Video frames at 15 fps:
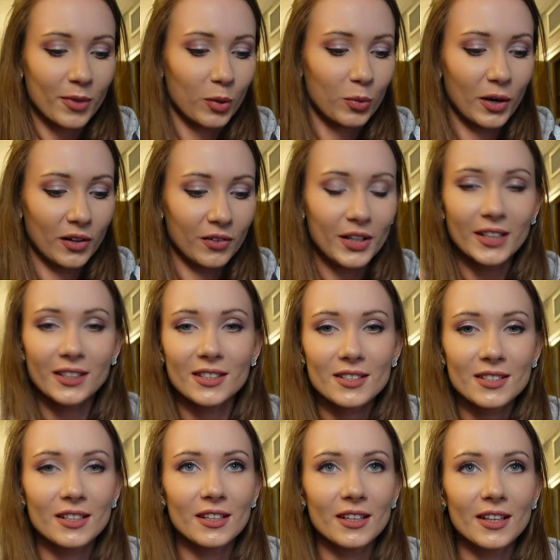well, that
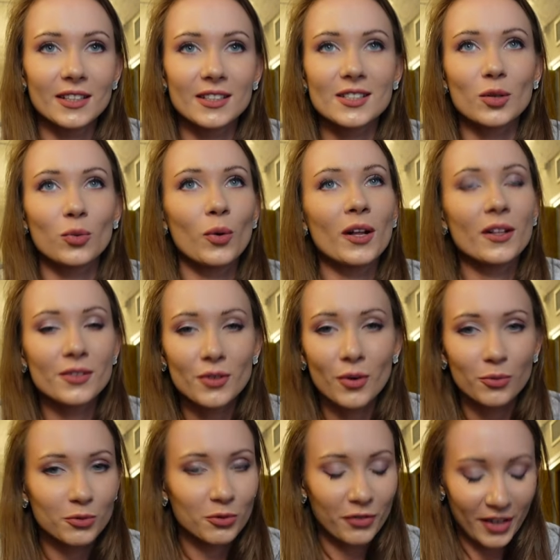is that is a
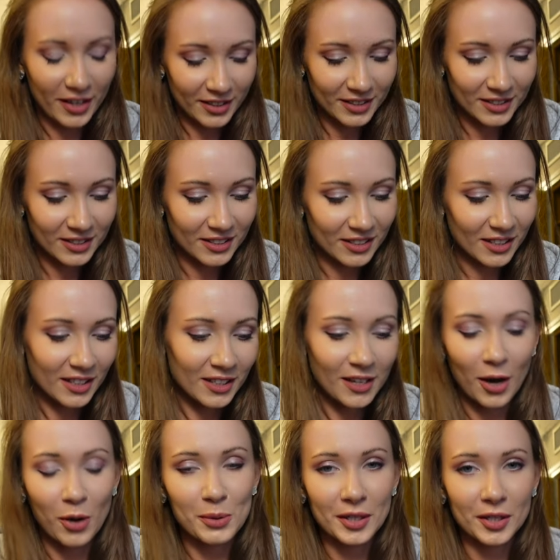well-known fact in
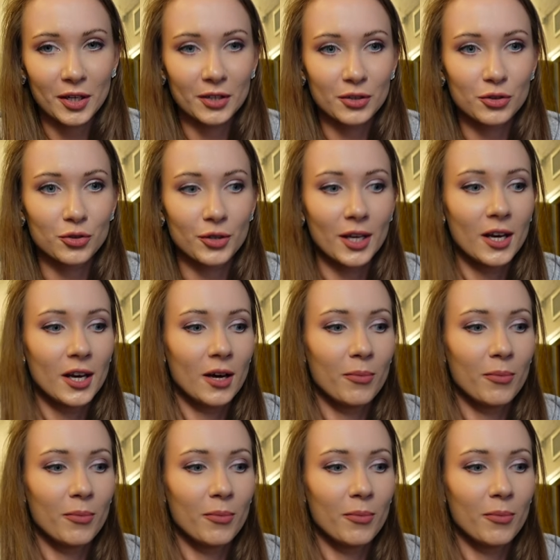our country.